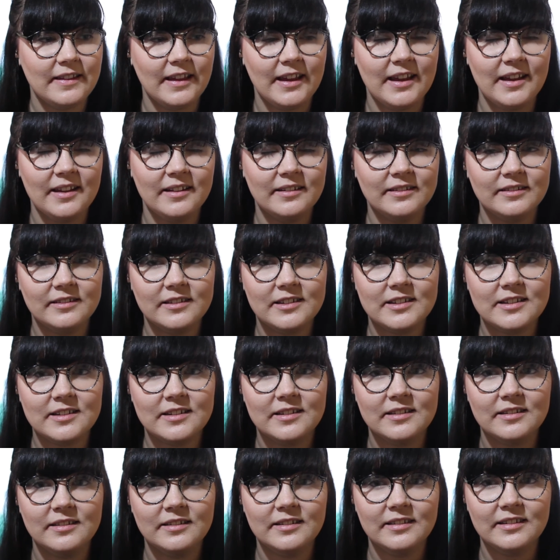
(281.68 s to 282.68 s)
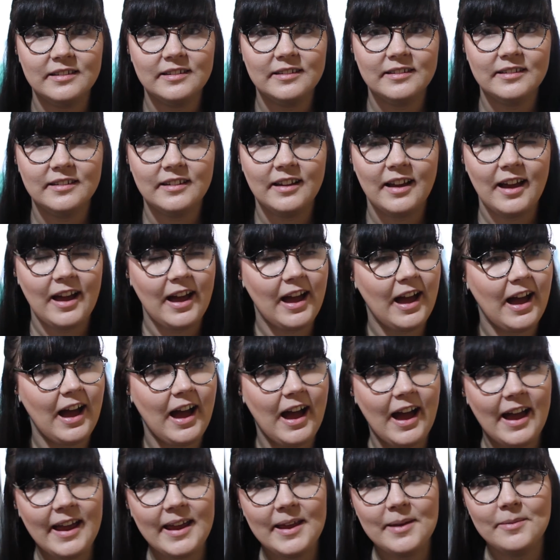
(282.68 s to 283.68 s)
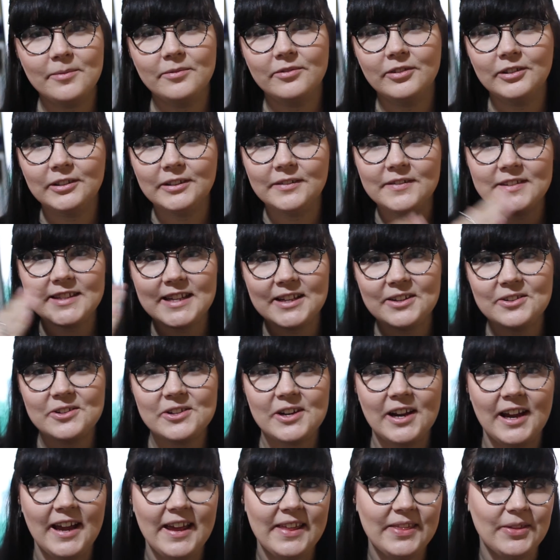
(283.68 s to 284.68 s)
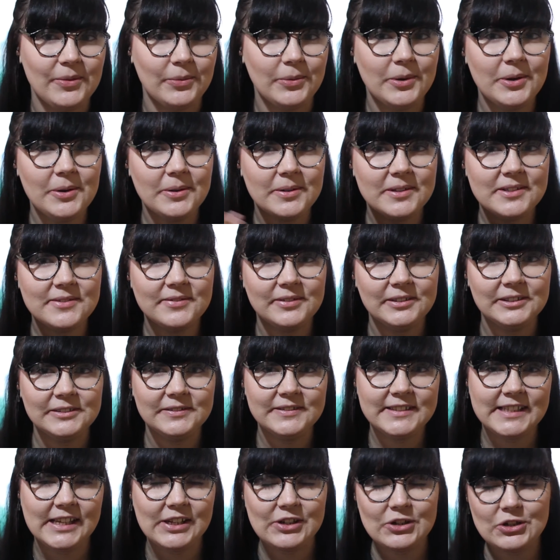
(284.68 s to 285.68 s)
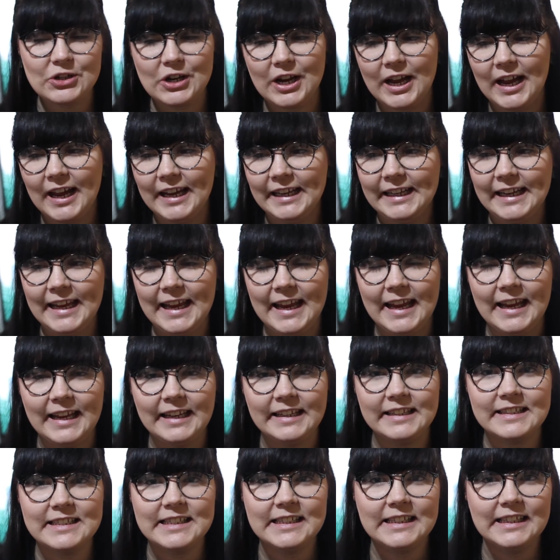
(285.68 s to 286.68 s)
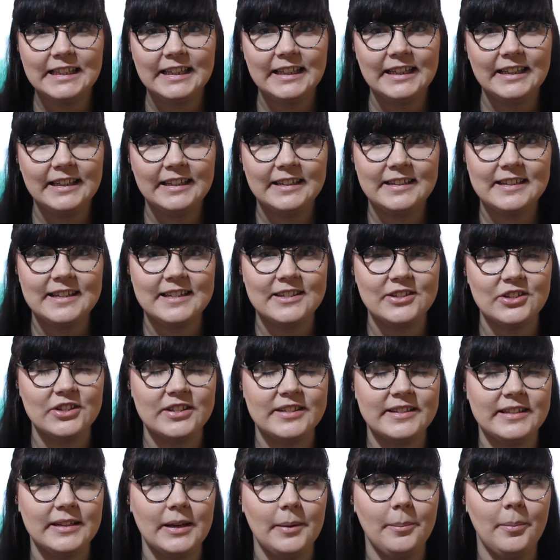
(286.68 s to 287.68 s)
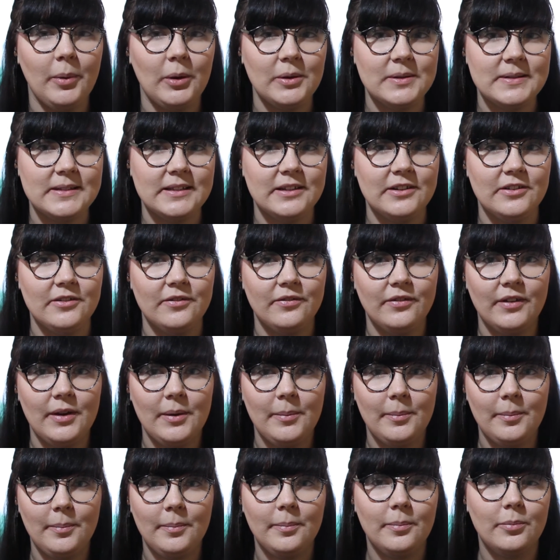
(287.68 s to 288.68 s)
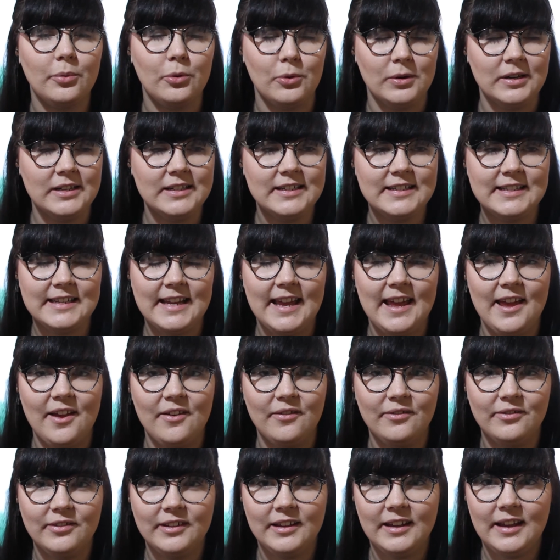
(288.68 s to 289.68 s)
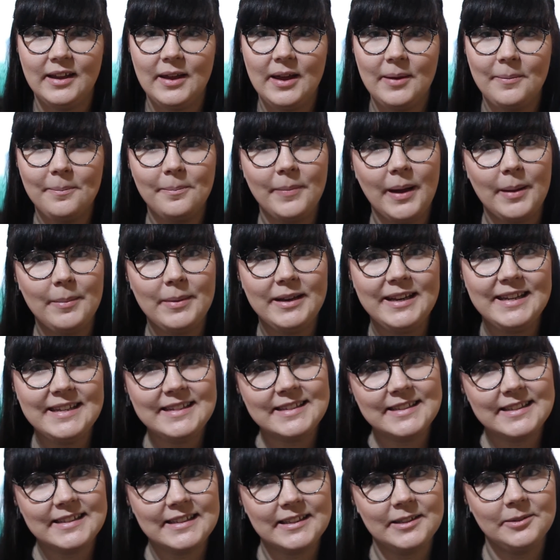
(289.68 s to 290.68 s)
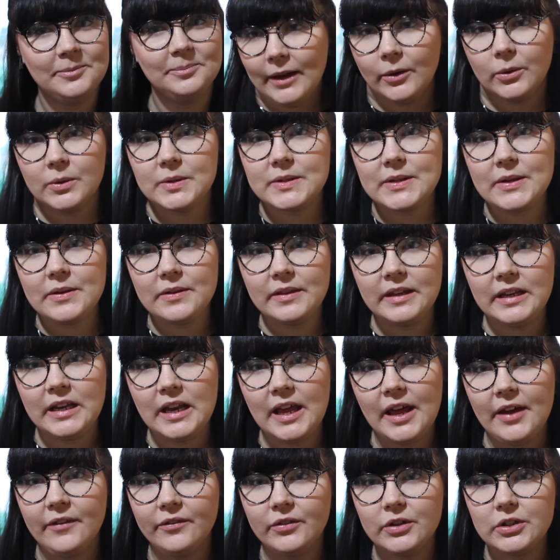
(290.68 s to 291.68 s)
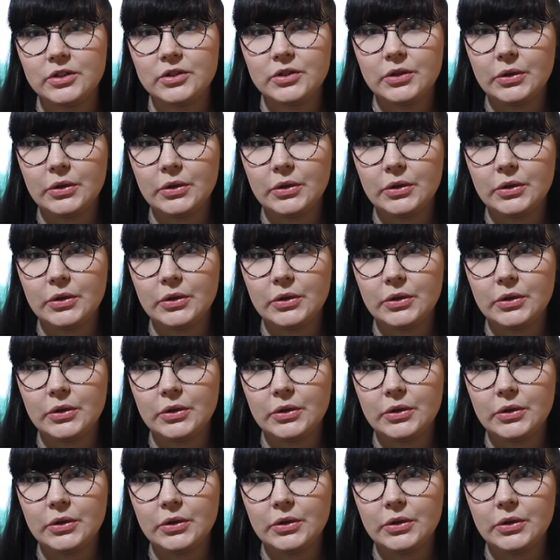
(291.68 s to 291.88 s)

that I am full of sunshine, the world is full of sunshine, and it's just a positive print to have by my desk. I also then have